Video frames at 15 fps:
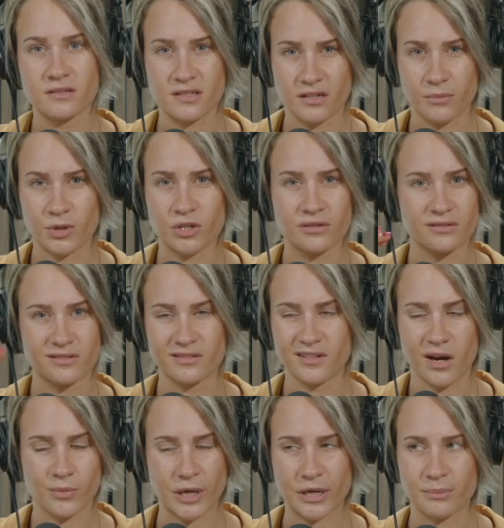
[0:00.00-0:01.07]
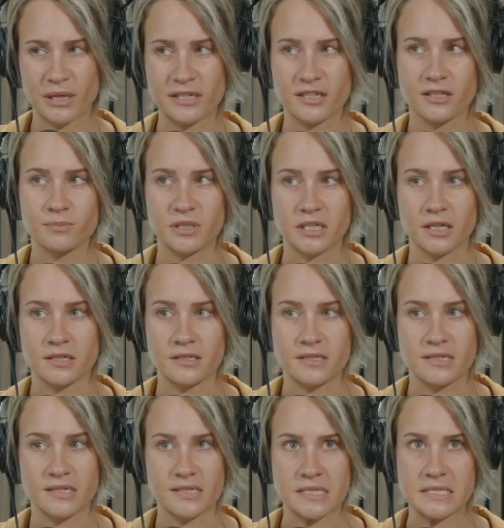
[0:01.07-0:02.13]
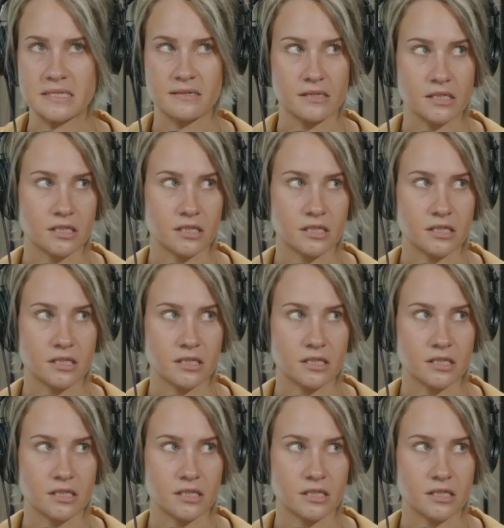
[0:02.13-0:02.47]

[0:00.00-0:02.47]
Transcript: summer, not recommended because it's,